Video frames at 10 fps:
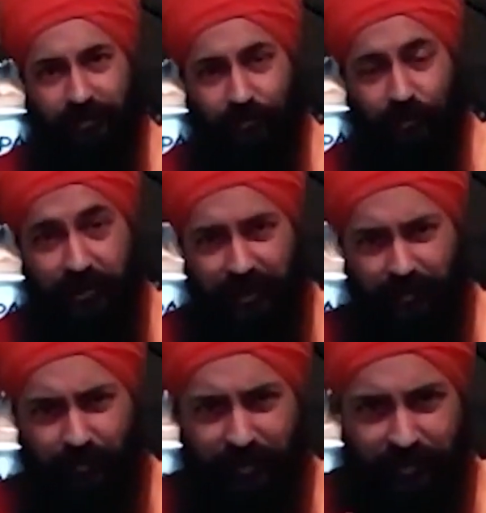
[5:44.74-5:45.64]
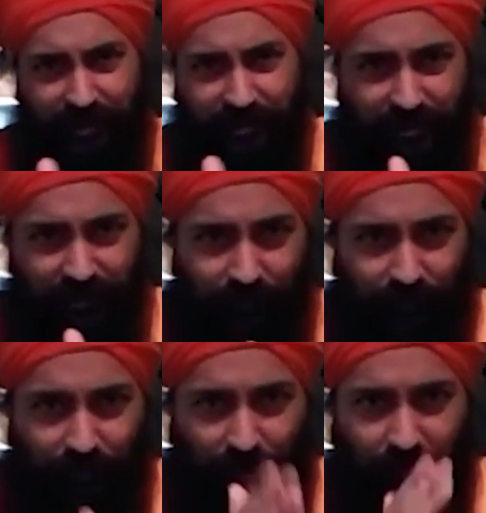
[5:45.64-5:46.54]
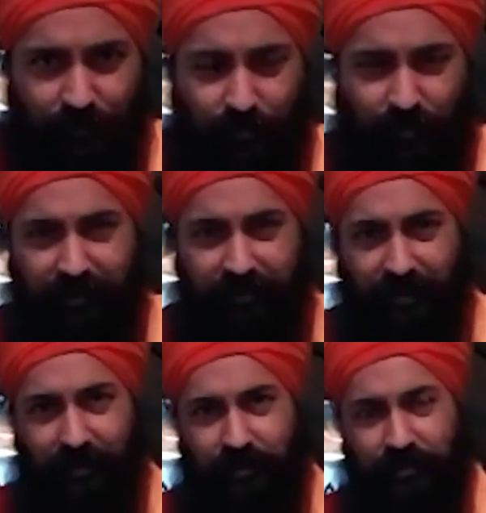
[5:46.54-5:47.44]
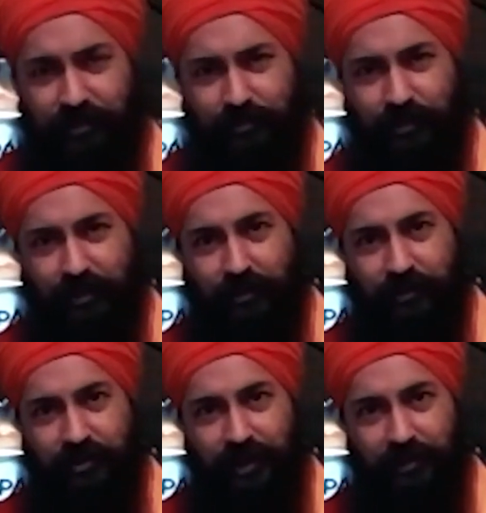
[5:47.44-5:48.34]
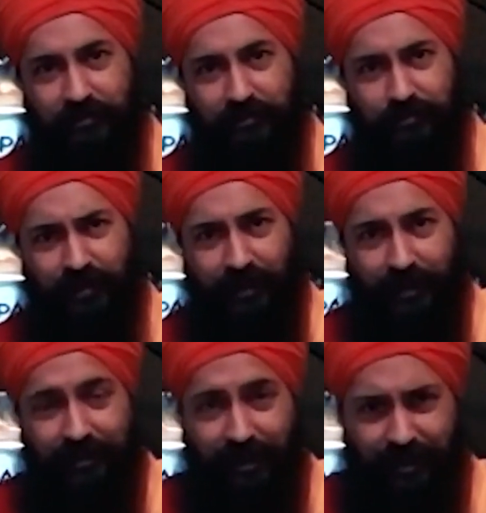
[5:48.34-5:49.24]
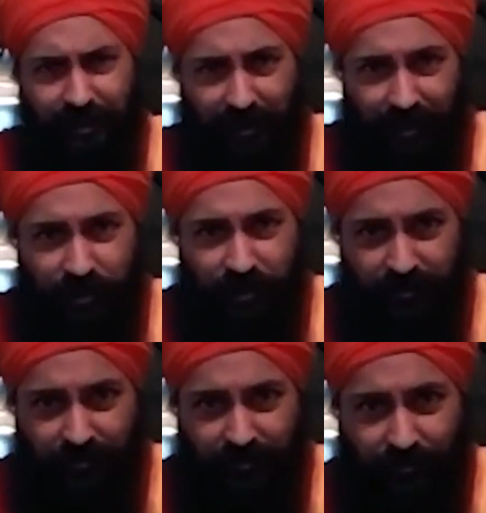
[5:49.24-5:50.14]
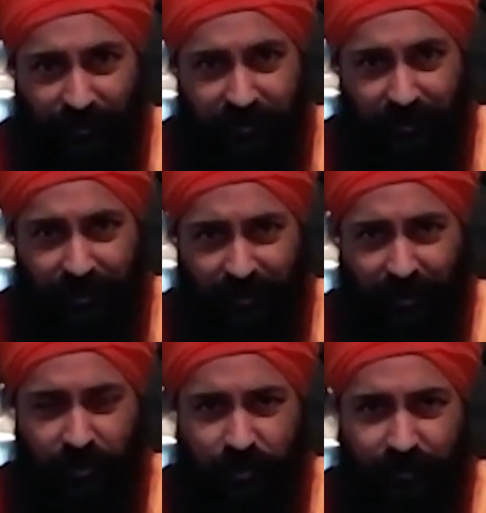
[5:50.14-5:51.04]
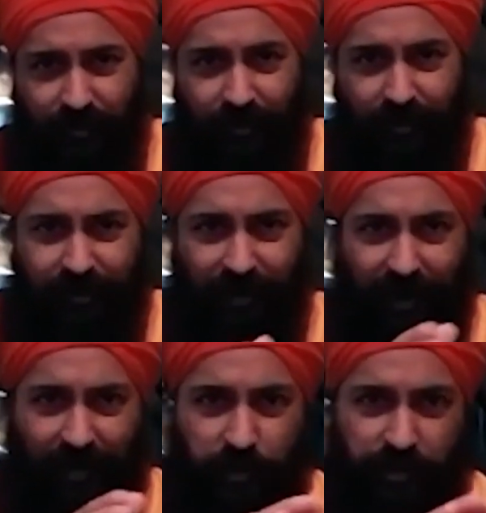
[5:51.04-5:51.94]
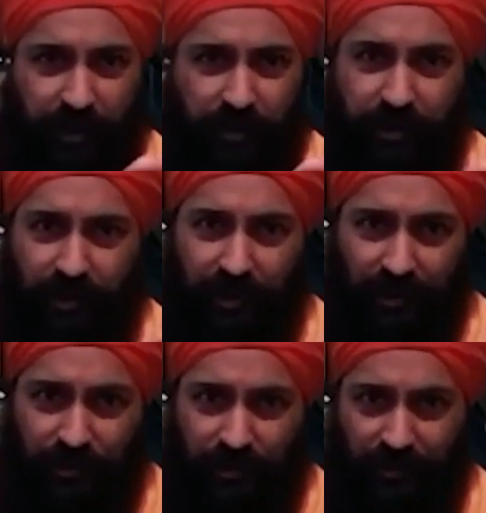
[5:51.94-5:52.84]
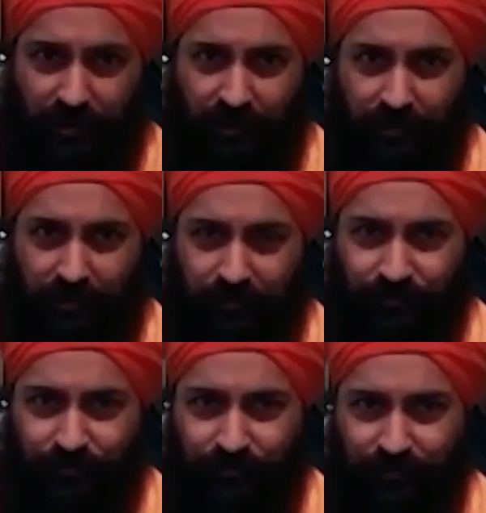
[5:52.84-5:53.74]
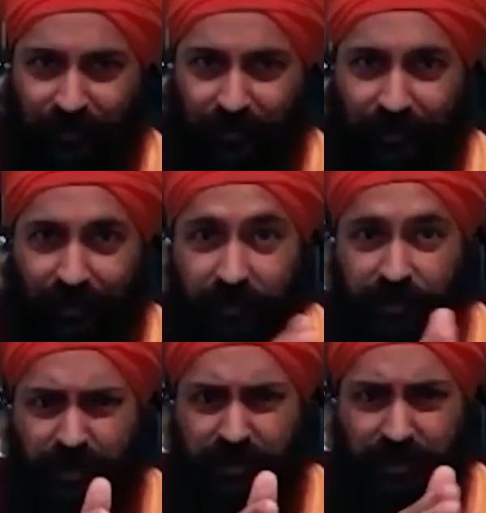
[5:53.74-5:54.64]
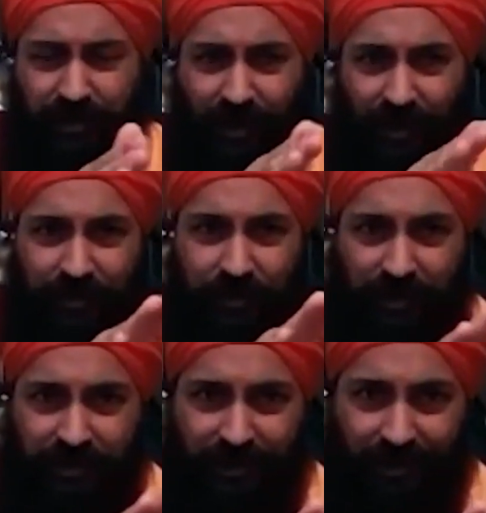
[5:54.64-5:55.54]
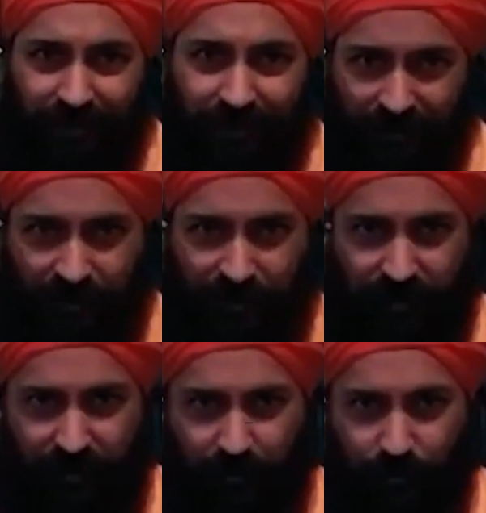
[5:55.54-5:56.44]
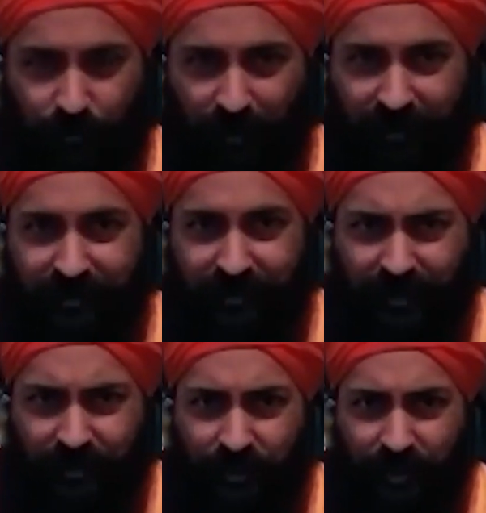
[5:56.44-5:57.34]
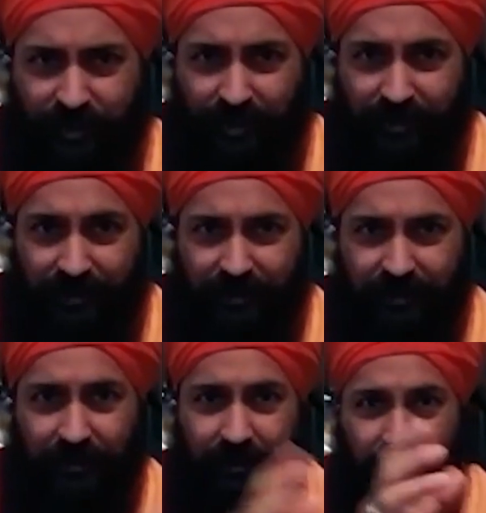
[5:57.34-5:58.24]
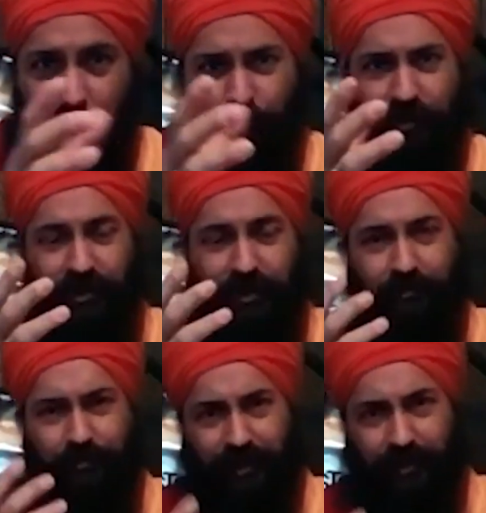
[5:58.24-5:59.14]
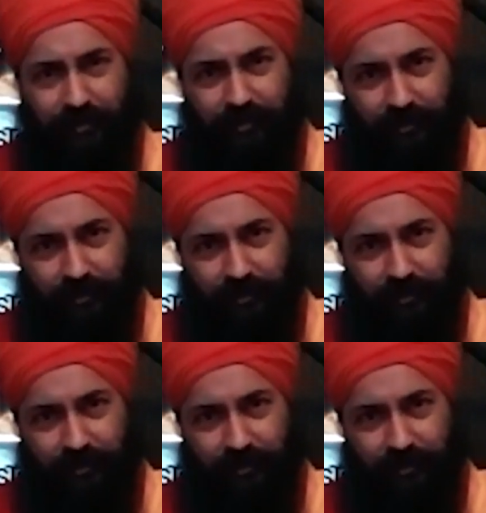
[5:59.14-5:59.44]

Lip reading: which can be assessed if you know how to find directions within yourself. And that direction, what's that direction? The unchanging nature in you, the unchanging identity in you. What is the unchanging identity? The unity of being.